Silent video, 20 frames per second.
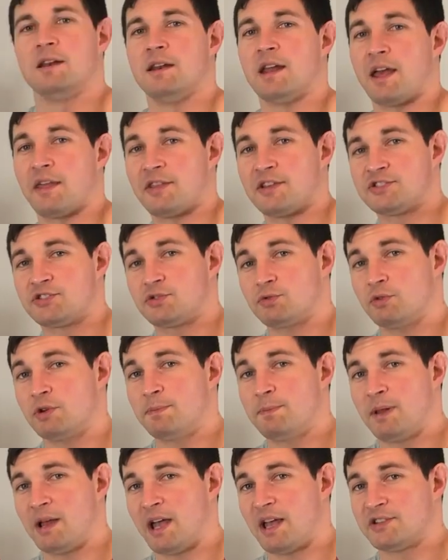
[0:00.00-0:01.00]
Now, there's
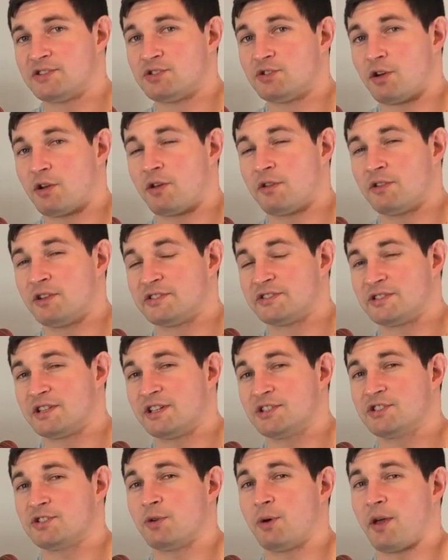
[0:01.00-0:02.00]
three players not on this
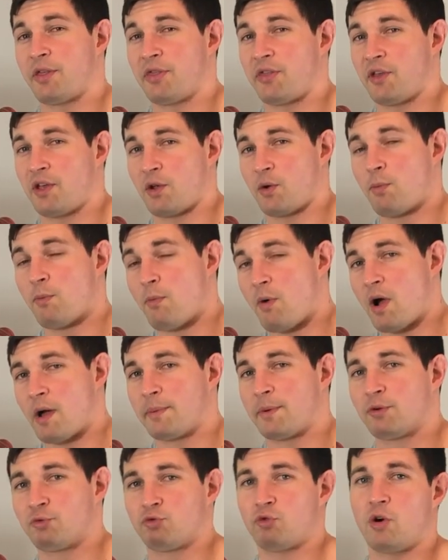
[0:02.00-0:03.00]
list who I think
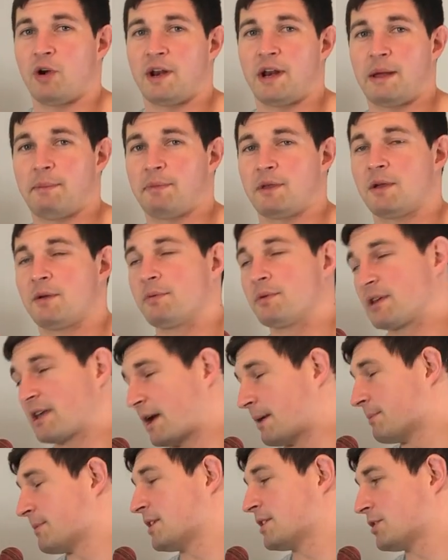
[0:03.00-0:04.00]
might be right up there
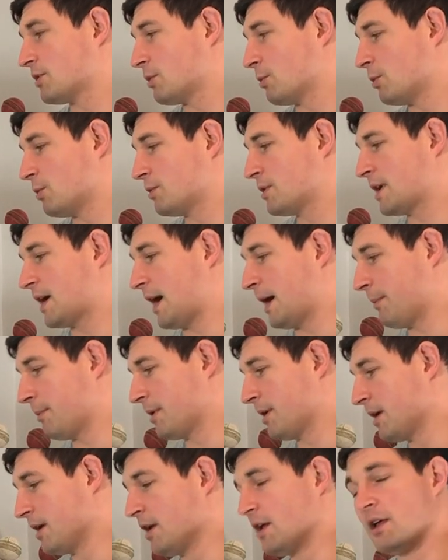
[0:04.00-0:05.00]
come the end of the World Cup.
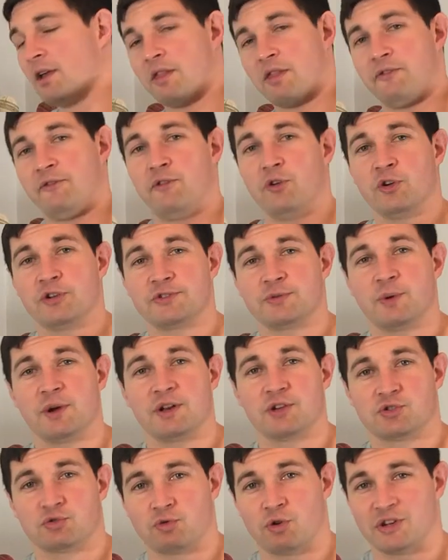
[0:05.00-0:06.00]
The first
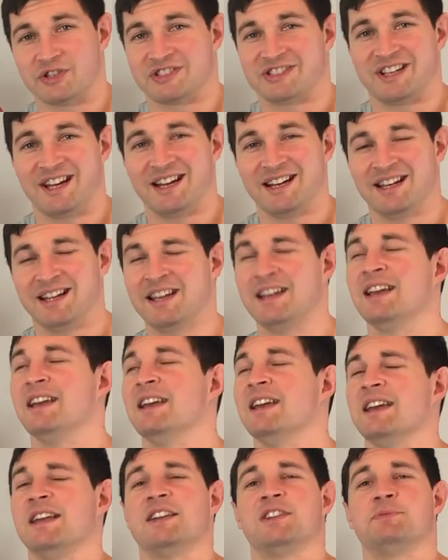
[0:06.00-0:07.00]
one is Ross Taylor.
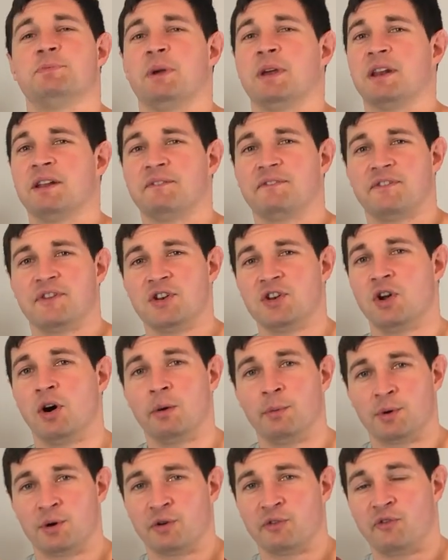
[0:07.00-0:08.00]
He's been in
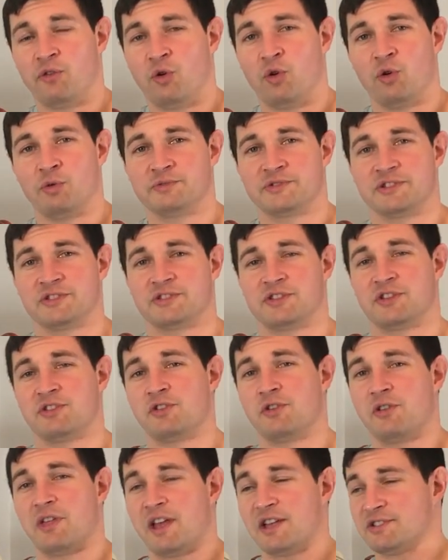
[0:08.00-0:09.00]
phenomenal form since the
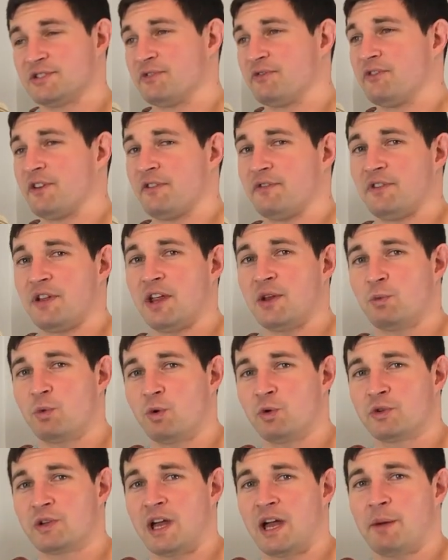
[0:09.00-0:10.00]
2015
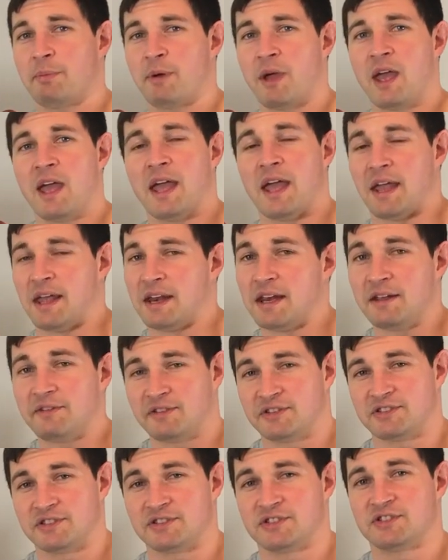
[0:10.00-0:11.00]
World Cup, and
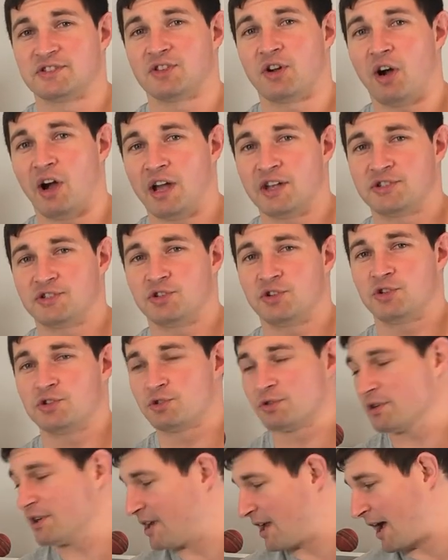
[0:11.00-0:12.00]
ever since his eye
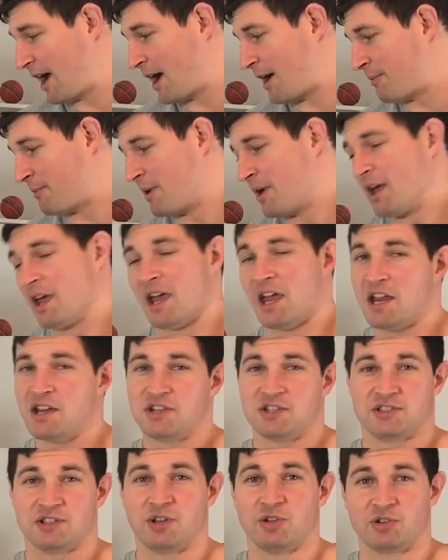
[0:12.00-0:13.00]
surgery, um, he
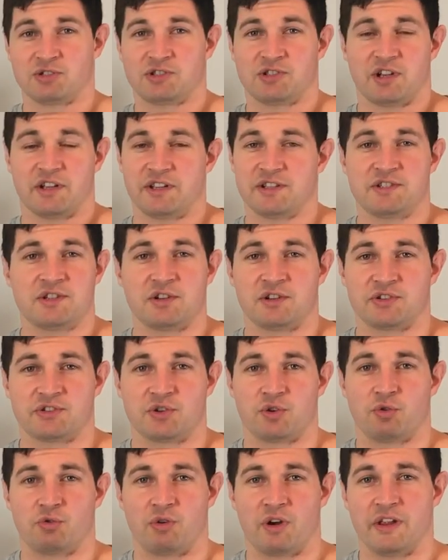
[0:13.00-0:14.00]
just looks like he's going to
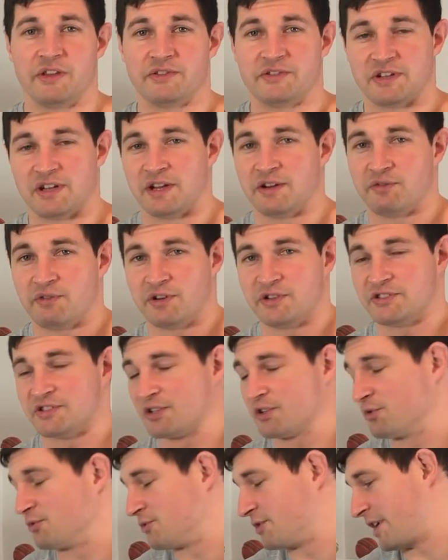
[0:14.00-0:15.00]
score runs every
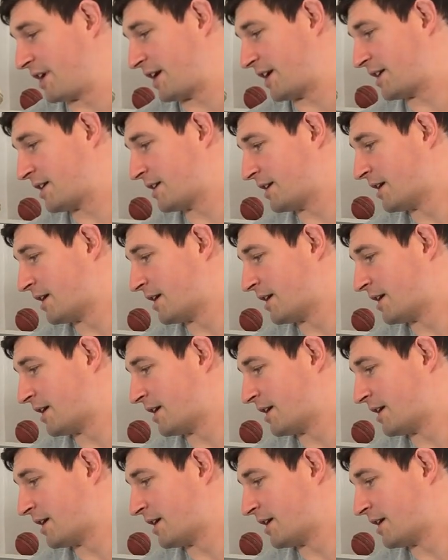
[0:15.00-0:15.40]
single day.